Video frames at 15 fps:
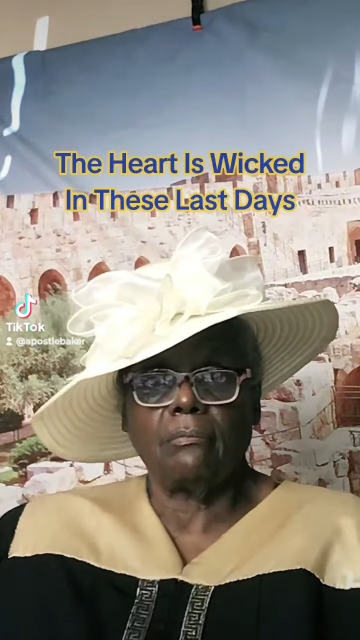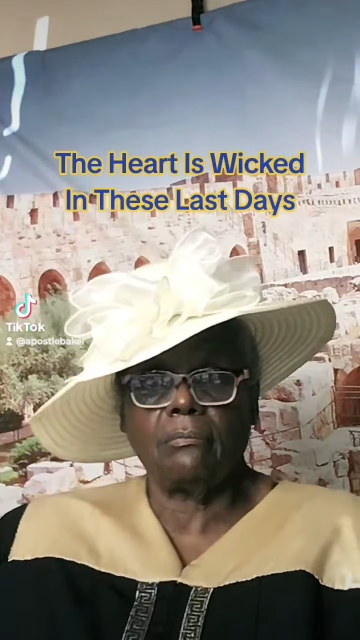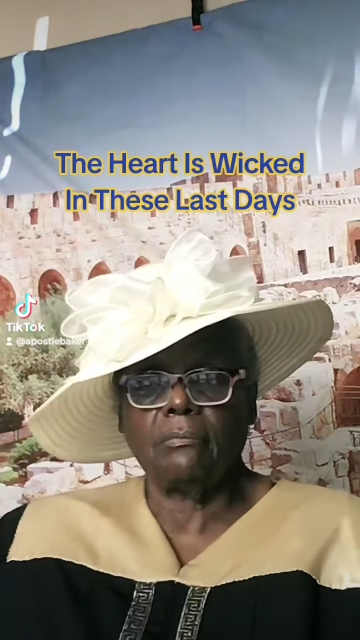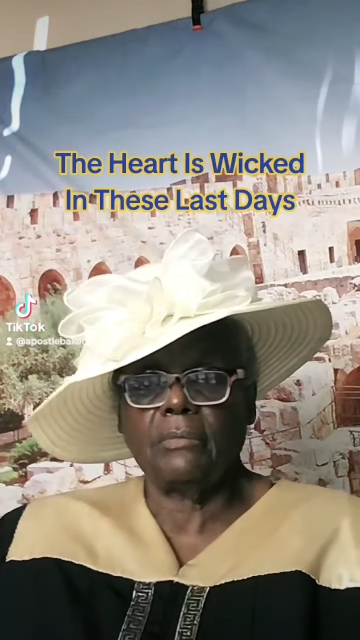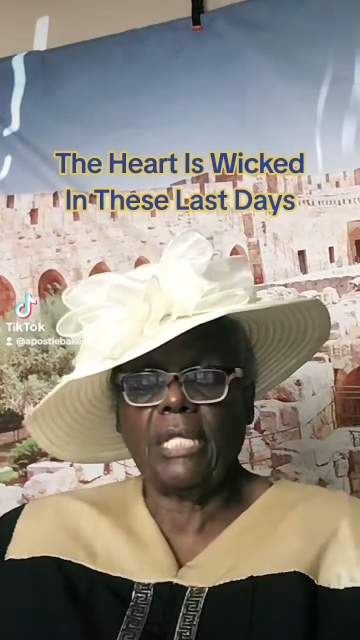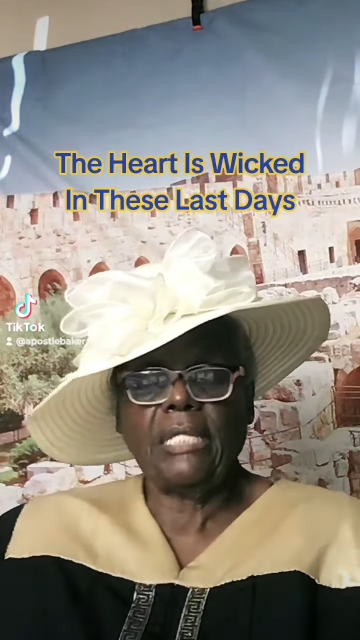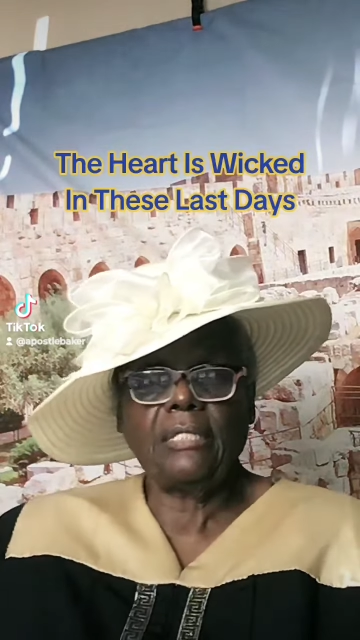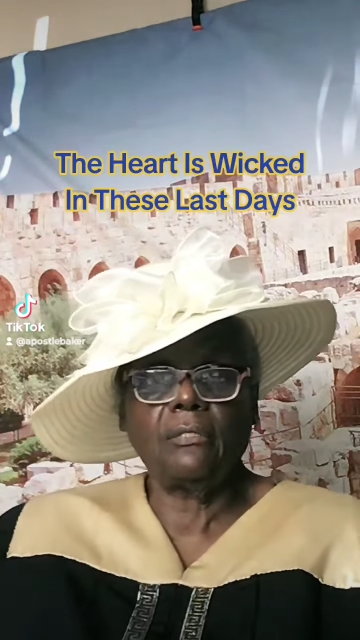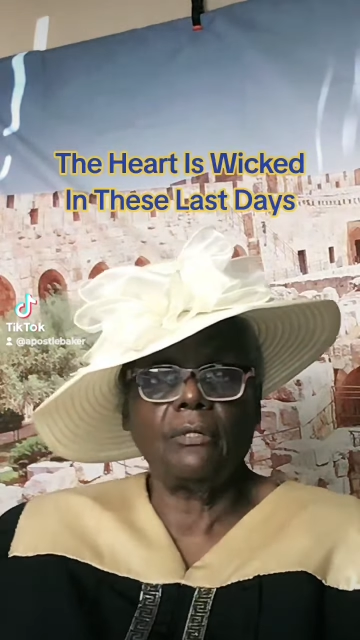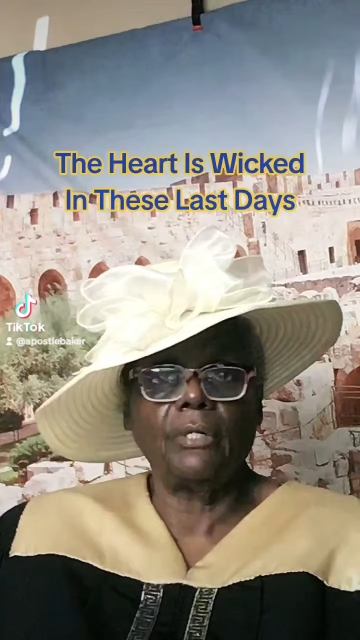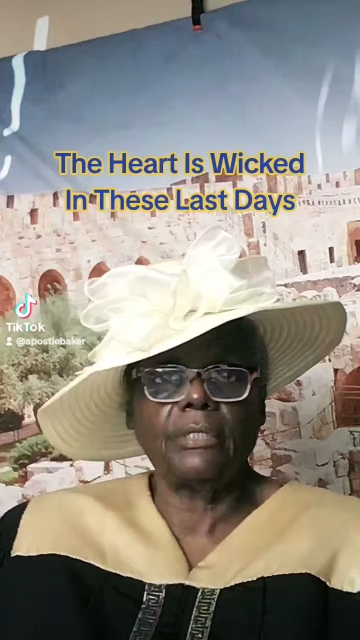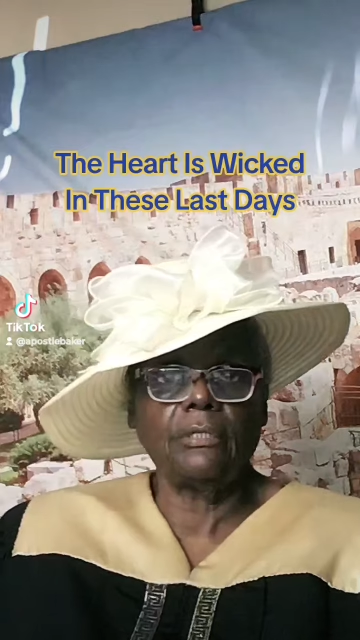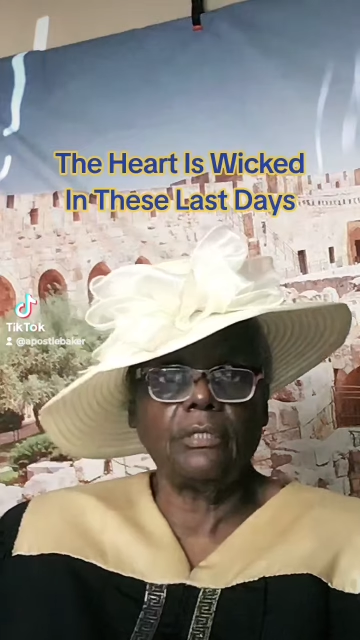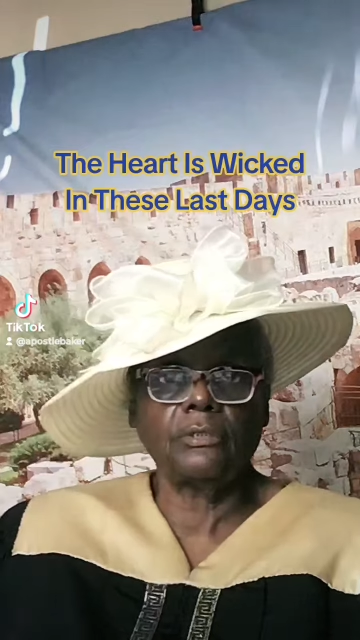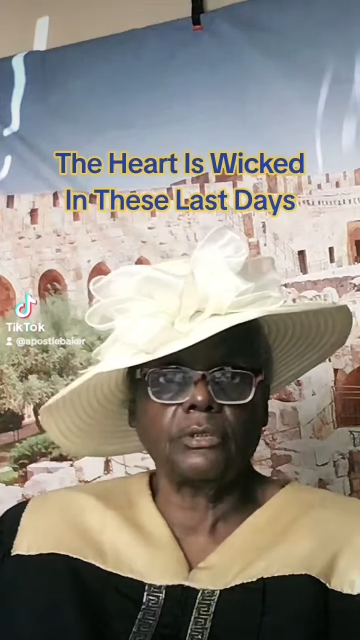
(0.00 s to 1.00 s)
And they
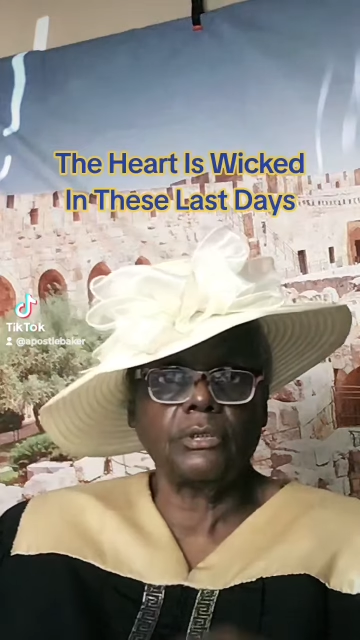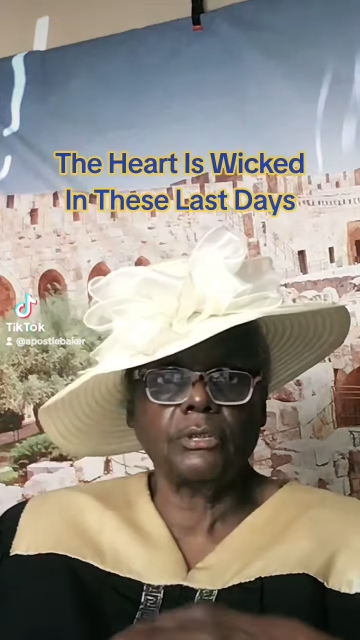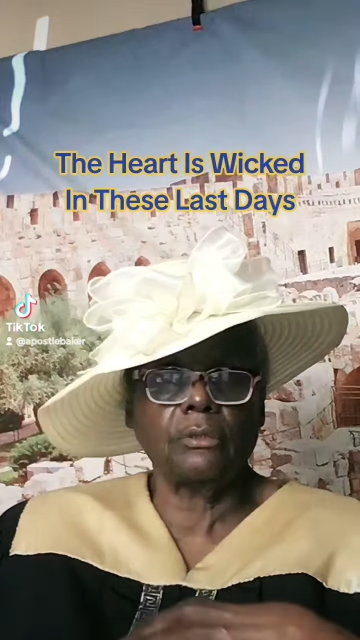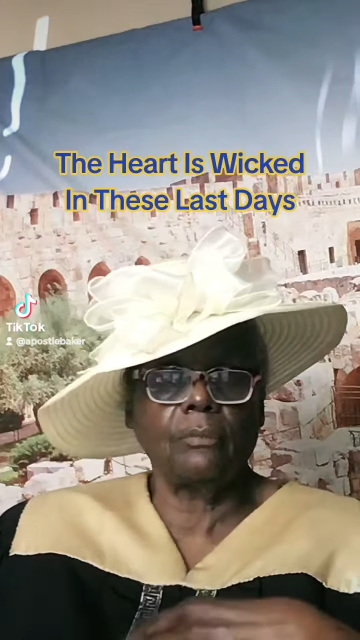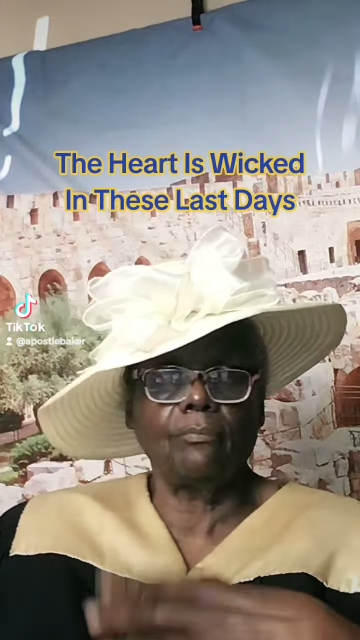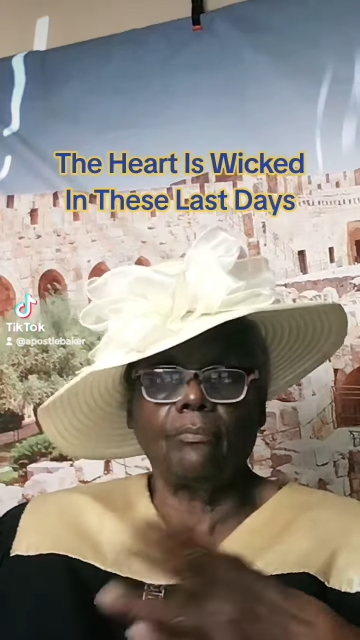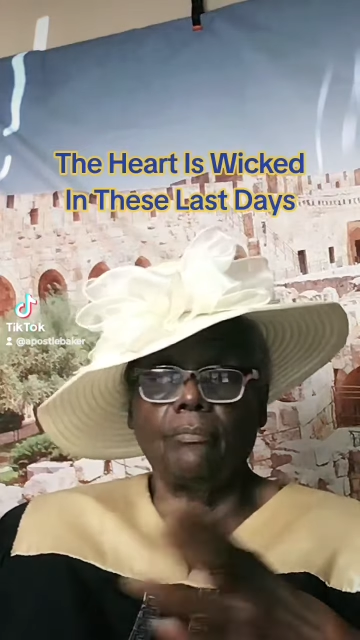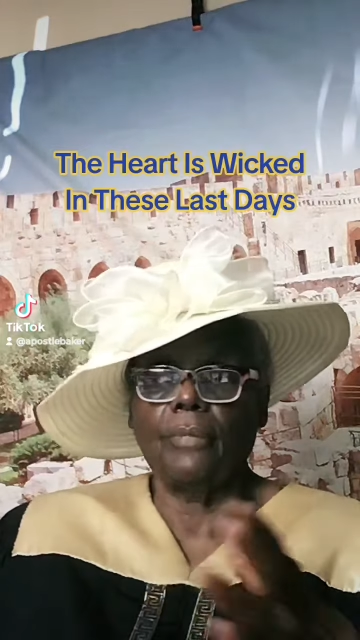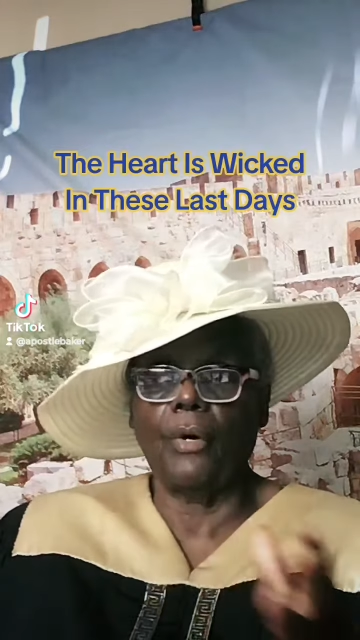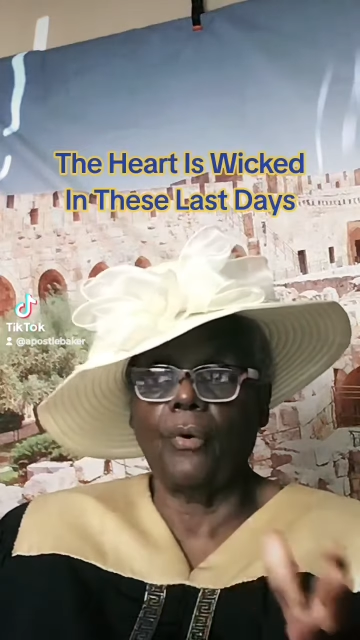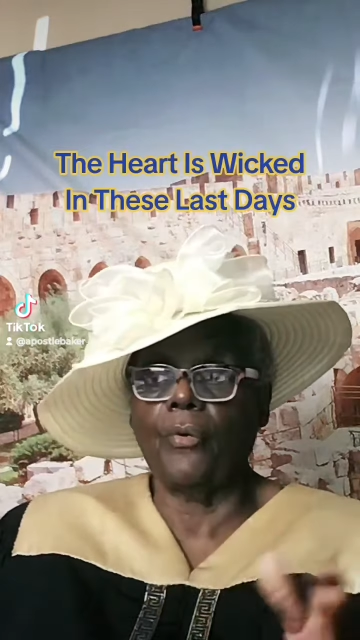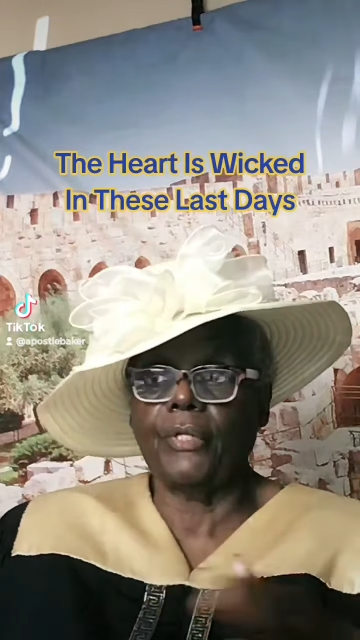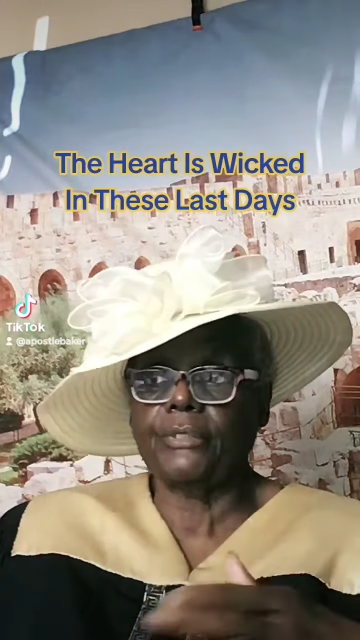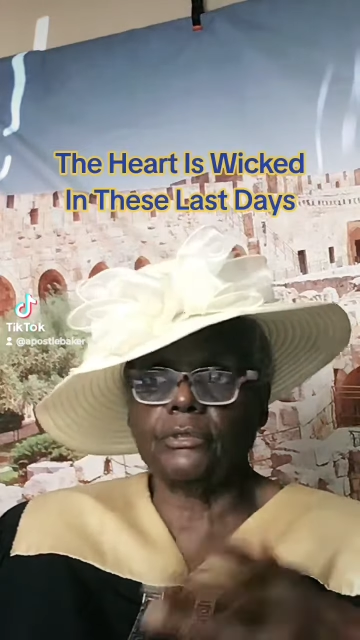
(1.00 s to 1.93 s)
doing the Sister Mo